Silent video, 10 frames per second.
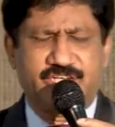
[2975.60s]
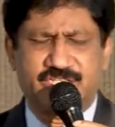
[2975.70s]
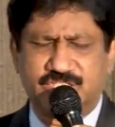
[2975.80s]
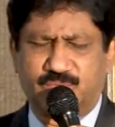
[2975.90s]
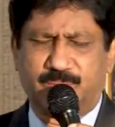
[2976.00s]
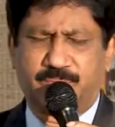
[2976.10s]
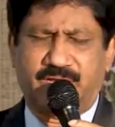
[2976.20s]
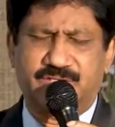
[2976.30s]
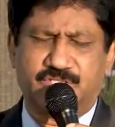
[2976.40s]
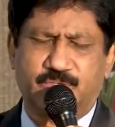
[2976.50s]
Jesus, we
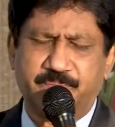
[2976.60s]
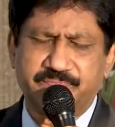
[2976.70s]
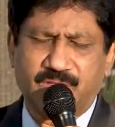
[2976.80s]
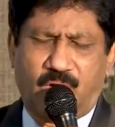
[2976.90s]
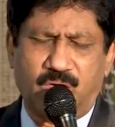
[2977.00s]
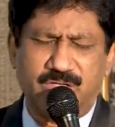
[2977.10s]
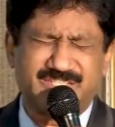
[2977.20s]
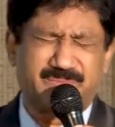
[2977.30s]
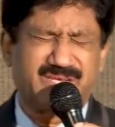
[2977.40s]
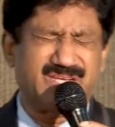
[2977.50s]
praise you. Holy
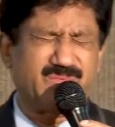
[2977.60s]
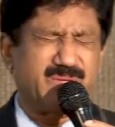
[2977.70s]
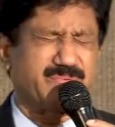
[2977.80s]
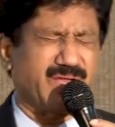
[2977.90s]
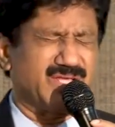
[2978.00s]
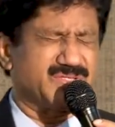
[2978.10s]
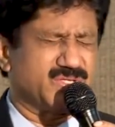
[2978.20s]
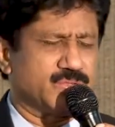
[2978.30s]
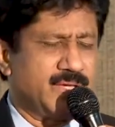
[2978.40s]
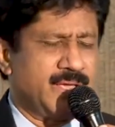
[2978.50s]
Spirit, we
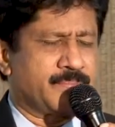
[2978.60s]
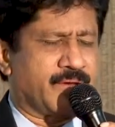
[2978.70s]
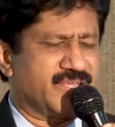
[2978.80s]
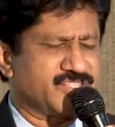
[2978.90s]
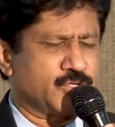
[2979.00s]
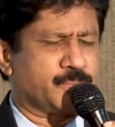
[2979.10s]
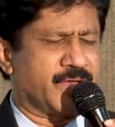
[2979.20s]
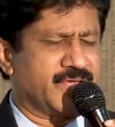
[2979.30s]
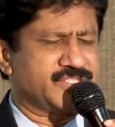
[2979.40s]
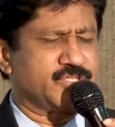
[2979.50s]
praise you. Praise you,
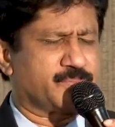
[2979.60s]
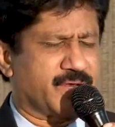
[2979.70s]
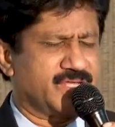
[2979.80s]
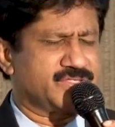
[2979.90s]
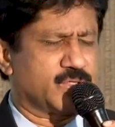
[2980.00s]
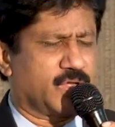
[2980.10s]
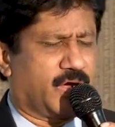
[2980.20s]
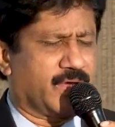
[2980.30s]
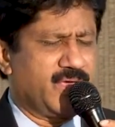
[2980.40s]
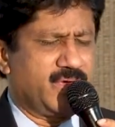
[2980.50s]
praise you, praise you,
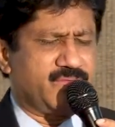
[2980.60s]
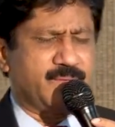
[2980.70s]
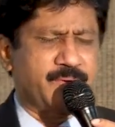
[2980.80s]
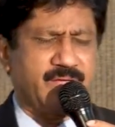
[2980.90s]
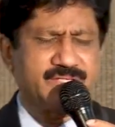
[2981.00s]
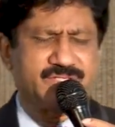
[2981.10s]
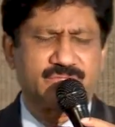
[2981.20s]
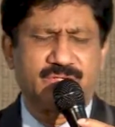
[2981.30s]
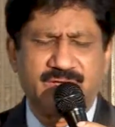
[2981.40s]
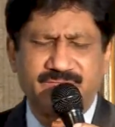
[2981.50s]
Lord. We praise
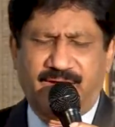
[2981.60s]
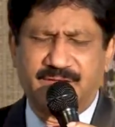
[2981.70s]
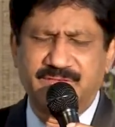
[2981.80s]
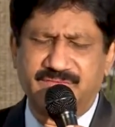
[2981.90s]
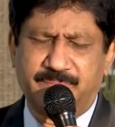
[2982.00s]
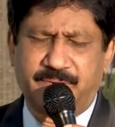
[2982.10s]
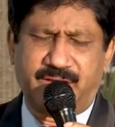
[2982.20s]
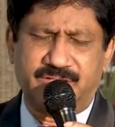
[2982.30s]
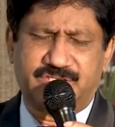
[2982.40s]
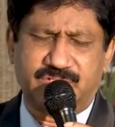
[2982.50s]
you. Father, we
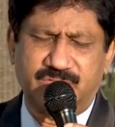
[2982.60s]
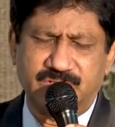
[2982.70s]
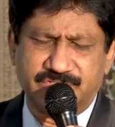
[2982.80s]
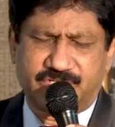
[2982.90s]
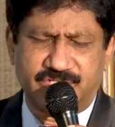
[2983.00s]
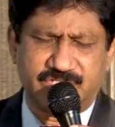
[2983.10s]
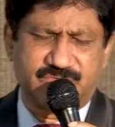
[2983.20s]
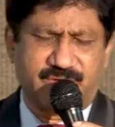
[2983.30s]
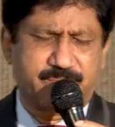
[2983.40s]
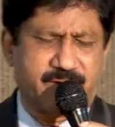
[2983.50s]
praise you.
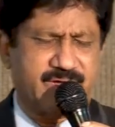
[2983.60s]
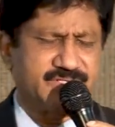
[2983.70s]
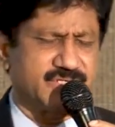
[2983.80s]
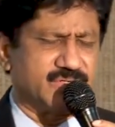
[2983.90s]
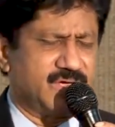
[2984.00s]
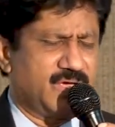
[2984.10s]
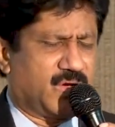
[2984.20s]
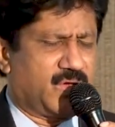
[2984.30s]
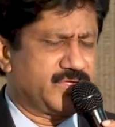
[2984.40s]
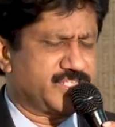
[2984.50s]
Jesus, we praise you.
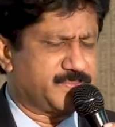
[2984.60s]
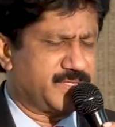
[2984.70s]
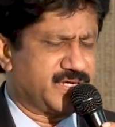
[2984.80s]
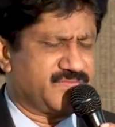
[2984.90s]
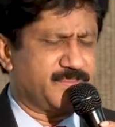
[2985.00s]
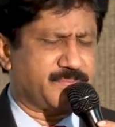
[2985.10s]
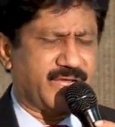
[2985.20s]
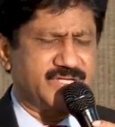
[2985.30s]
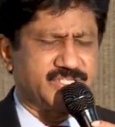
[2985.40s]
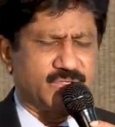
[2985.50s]
Holy Spirit, we
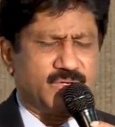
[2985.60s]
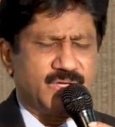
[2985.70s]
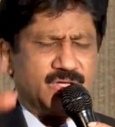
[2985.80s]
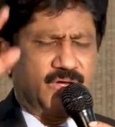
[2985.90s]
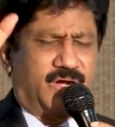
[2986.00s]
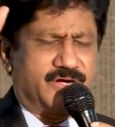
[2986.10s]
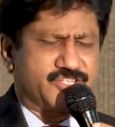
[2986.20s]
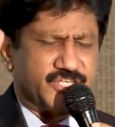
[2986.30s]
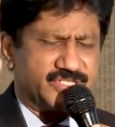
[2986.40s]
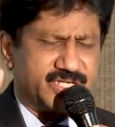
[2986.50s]
praise you.
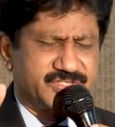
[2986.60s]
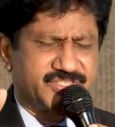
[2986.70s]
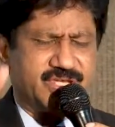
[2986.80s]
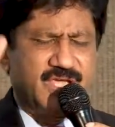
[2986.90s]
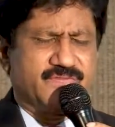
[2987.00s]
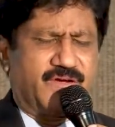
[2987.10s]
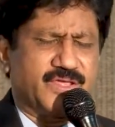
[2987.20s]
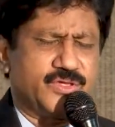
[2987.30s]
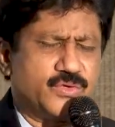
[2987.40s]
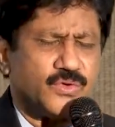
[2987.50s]
Lord Jesus, for
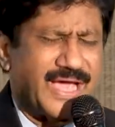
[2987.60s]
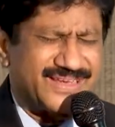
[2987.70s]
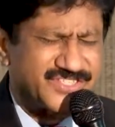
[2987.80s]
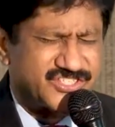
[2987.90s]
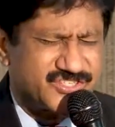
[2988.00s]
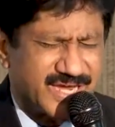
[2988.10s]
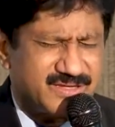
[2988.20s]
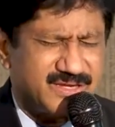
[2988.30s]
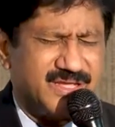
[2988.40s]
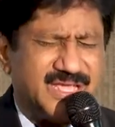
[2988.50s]
you have
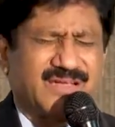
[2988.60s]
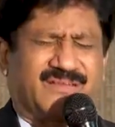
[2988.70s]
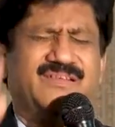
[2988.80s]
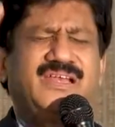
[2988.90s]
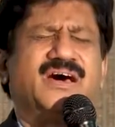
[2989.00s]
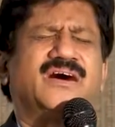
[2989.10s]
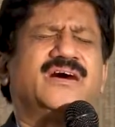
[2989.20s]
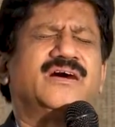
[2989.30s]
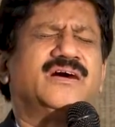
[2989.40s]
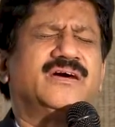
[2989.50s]
said to
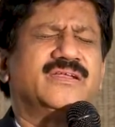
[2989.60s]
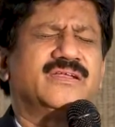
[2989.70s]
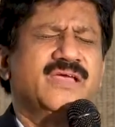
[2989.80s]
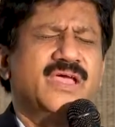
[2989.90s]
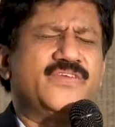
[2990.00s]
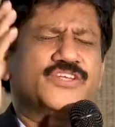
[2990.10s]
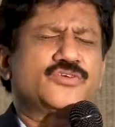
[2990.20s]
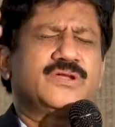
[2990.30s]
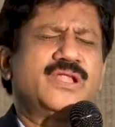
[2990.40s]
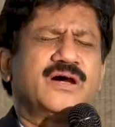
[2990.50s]
learn. We
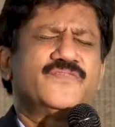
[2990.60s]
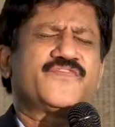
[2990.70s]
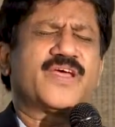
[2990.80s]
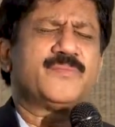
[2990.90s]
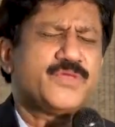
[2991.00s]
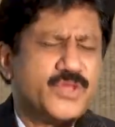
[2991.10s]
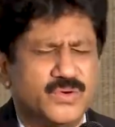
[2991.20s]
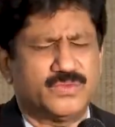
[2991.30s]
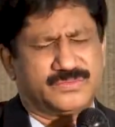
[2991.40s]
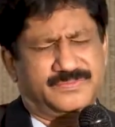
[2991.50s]
should learn from
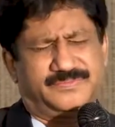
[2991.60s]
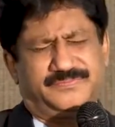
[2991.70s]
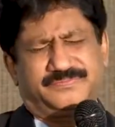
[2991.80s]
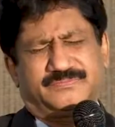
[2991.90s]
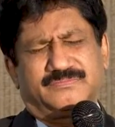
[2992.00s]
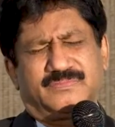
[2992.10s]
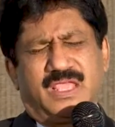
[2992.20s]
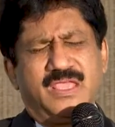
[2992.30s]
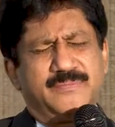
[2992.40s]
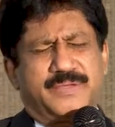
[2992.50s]
you.
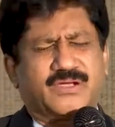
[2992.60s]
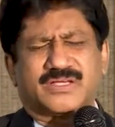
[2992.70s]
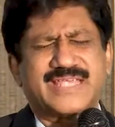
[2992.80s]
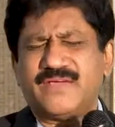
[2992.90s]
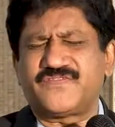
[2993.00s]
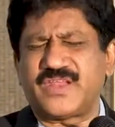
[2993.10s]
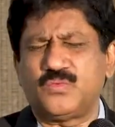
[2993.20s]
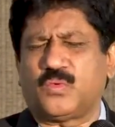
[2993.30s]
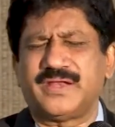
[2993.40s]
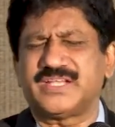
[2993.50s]
Because
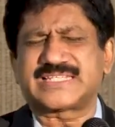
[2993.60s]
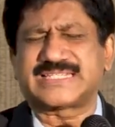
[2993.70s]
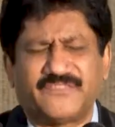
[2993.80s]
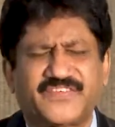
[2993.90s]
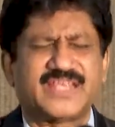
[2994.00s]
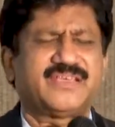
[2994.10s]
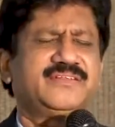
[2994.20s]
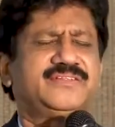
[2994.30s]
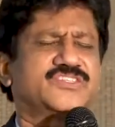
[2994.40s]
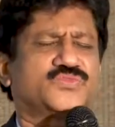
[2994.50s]
everyone is suffering
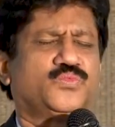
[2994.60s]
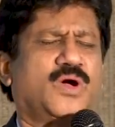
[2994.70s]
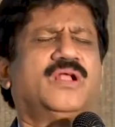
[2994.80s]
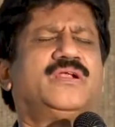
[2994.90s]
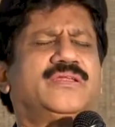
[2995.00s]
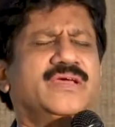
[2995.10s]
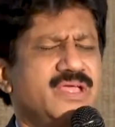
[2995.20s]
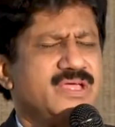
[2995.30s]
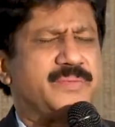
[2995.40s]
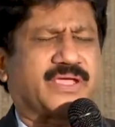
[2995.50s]
in this world
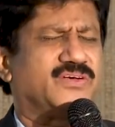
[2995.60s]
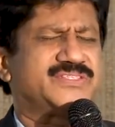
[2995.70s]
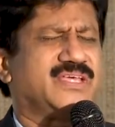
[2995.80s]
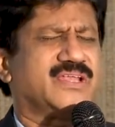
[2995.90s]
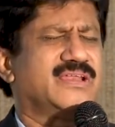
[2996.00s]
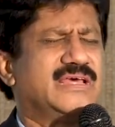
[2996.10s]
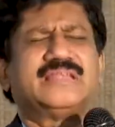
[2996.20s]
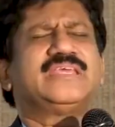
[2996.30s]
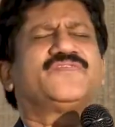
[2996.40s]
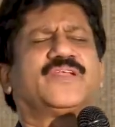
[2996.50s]
because they're
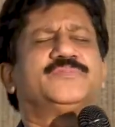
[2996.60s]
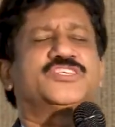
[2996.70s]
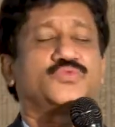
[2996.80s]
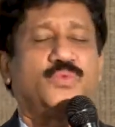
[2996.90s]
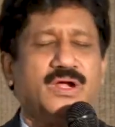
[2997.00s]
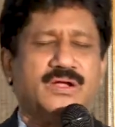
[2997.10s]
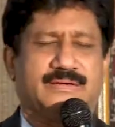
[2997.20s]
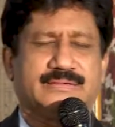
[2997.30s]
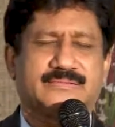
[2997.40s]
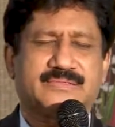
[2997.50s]
learning from this
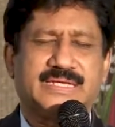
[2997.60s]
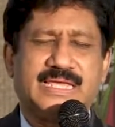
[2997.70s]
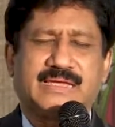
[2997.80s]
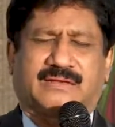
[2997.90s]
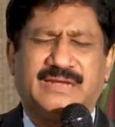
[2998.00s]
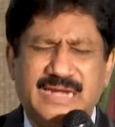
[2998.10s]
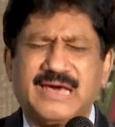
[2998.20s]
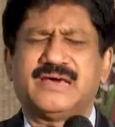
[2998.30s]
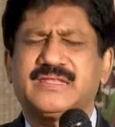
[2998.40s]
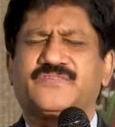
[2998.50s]
world.
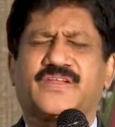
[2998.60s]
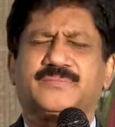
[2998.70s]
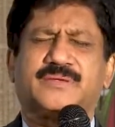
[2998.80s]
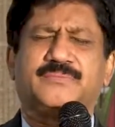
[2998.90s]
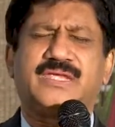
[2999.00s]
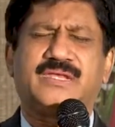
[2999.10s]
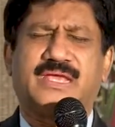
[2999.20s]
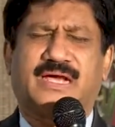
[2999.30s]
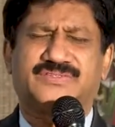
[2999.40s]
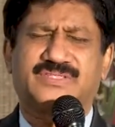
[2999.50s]
Learning from the
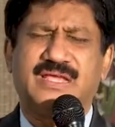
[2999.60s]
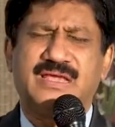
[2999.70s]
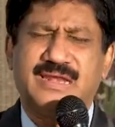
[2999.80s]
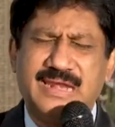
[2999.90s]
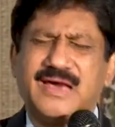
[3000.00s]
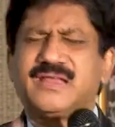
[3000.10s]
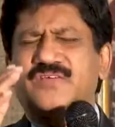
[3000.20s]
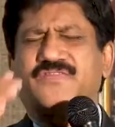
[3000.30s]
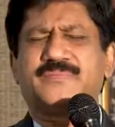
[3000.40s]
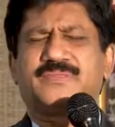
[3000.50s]
medias,
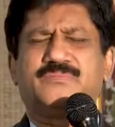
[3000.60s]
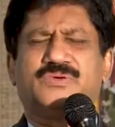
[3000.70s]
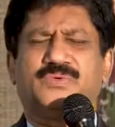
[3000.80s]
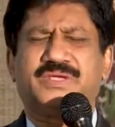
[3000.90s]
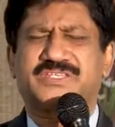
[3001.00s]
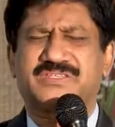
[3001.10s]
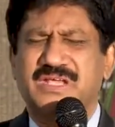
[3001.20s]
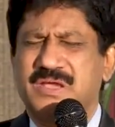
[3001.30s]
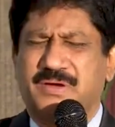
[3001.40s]
learning from the movies.